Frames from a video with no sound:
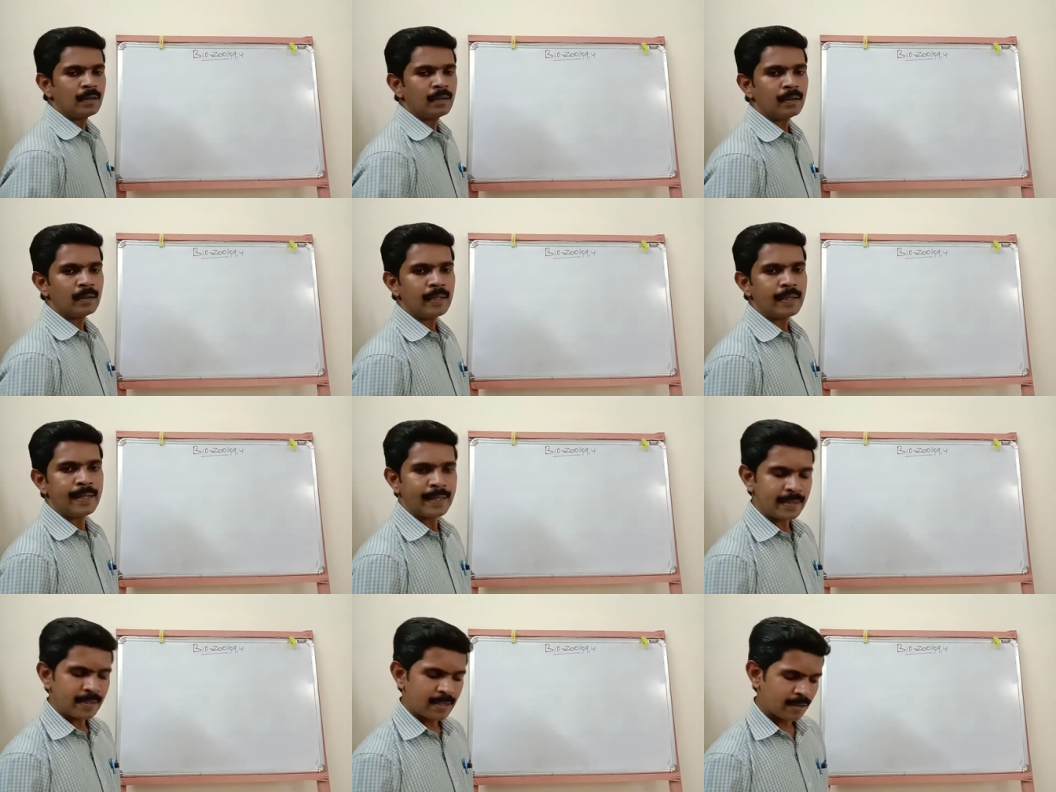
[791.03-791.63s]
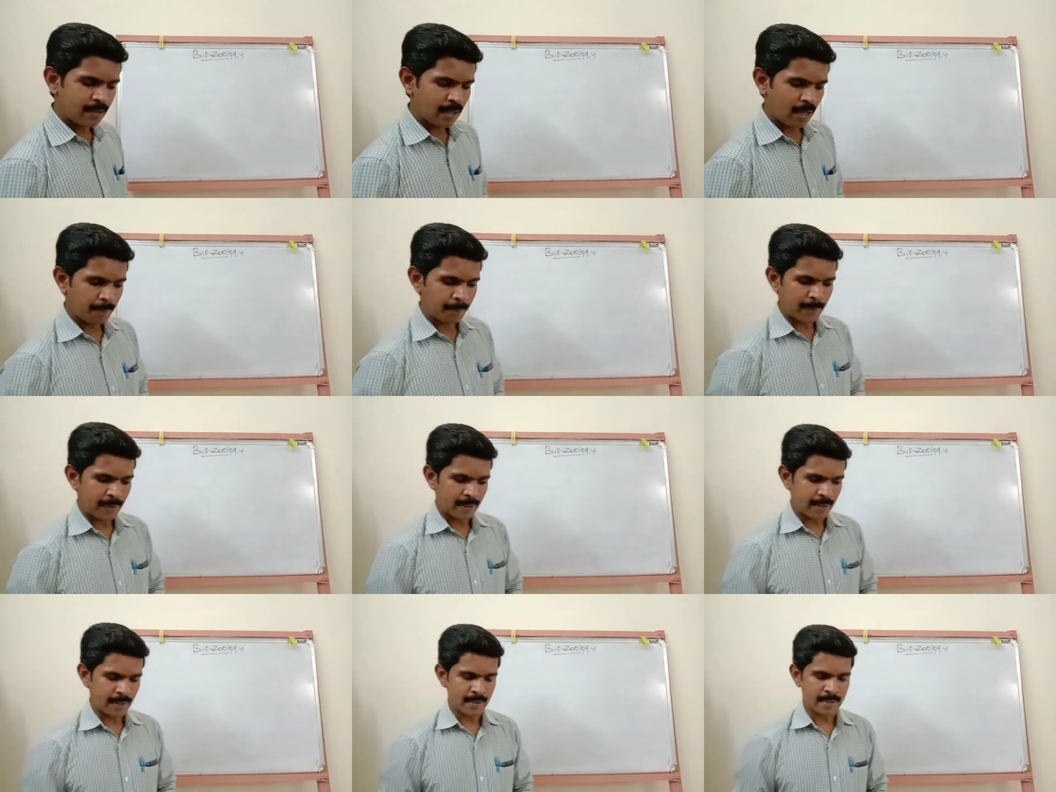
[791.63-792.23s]
The next
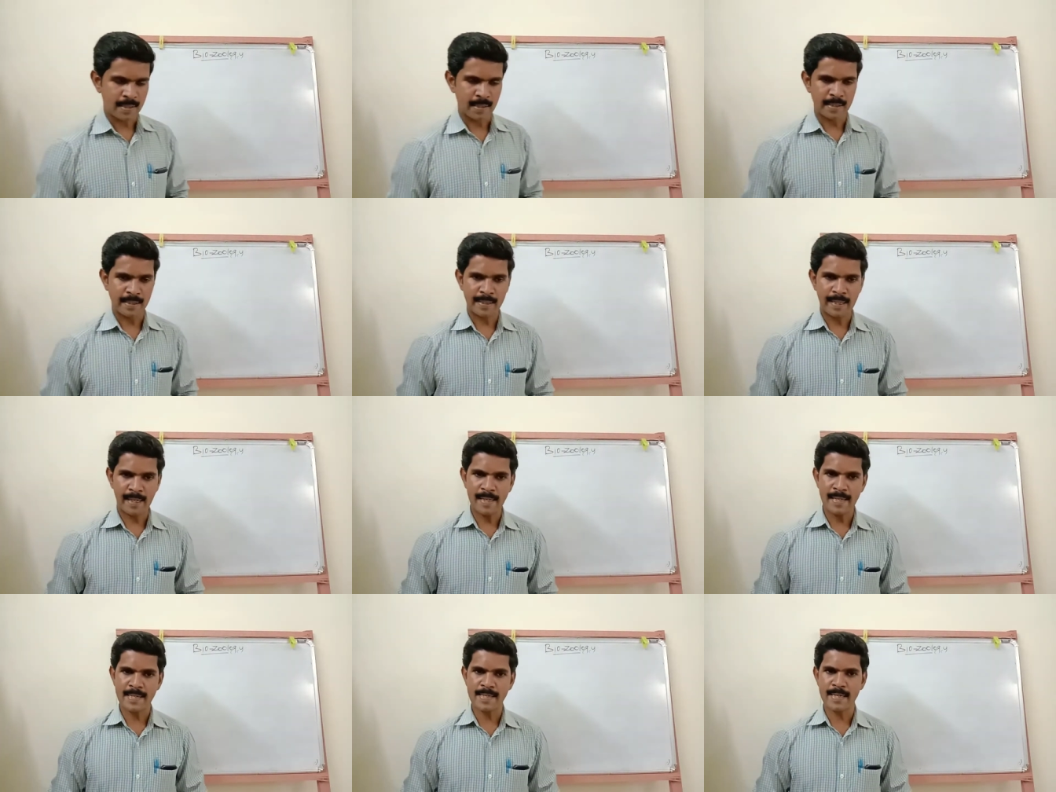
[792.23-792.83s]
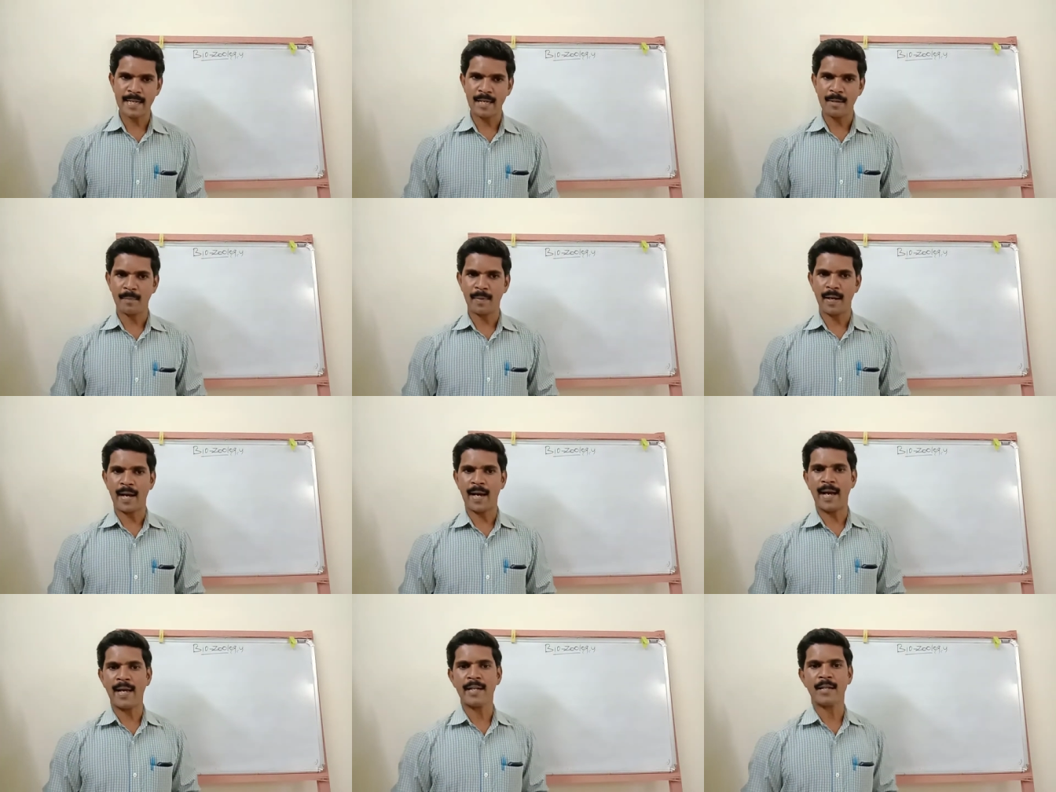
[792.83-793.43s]
topic is
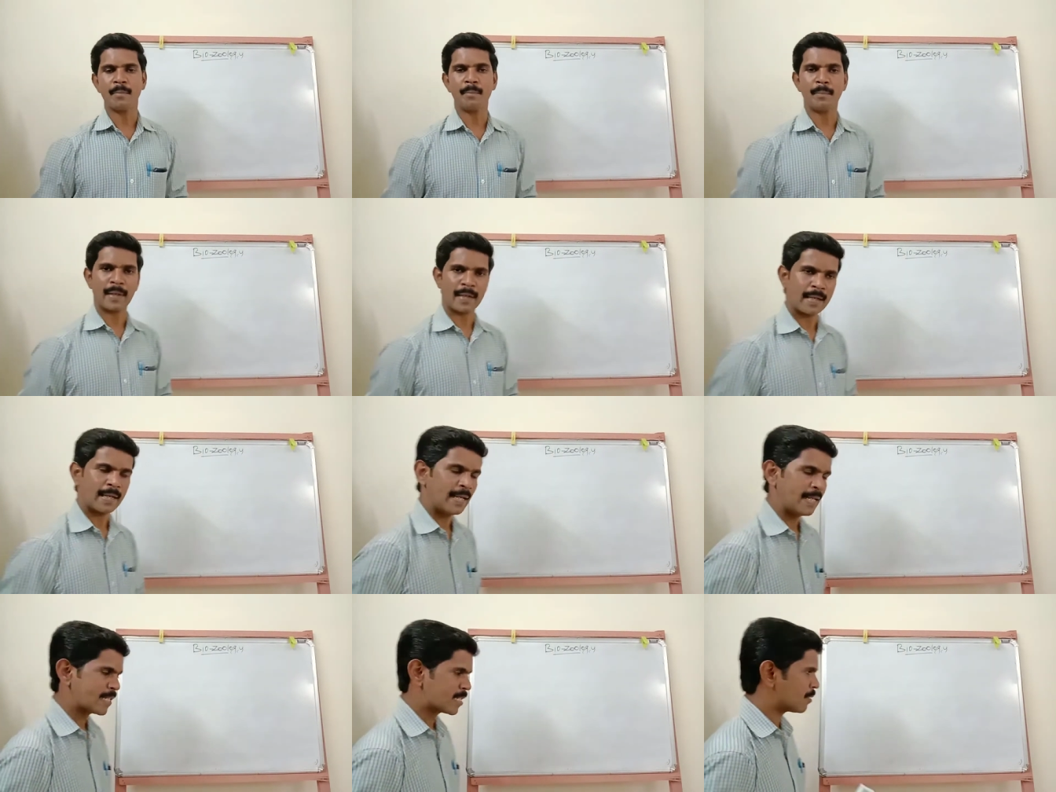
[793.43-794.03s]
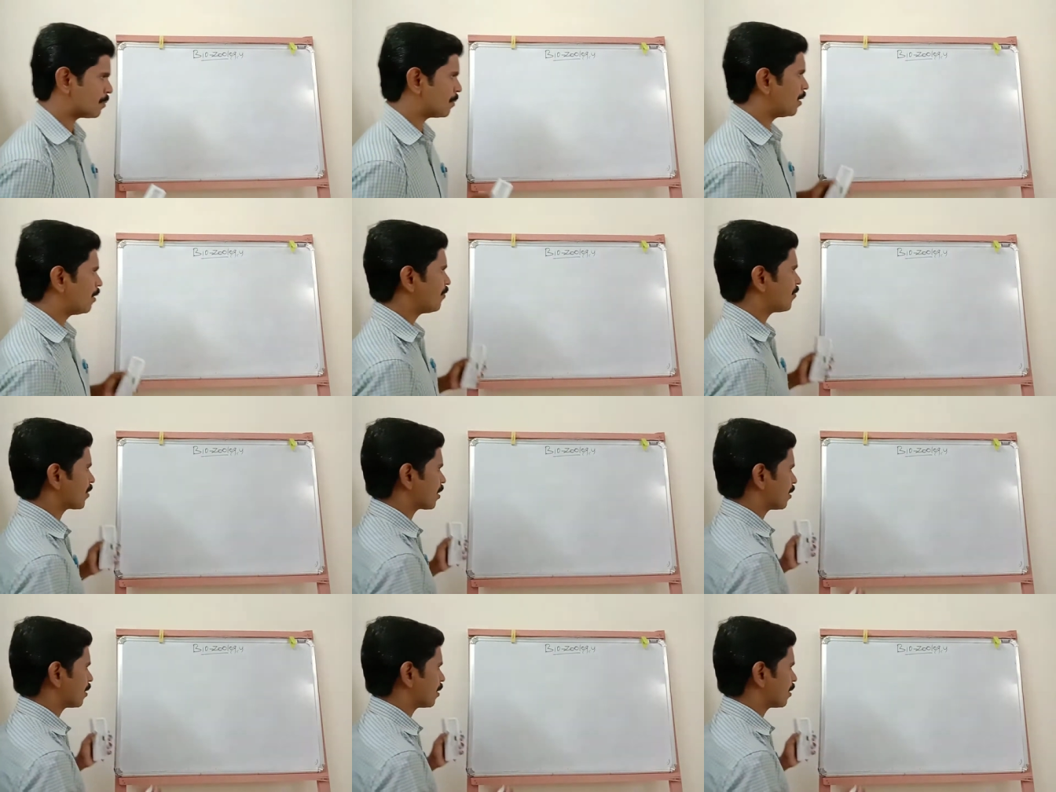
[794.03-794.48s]
enzyme and mechanism of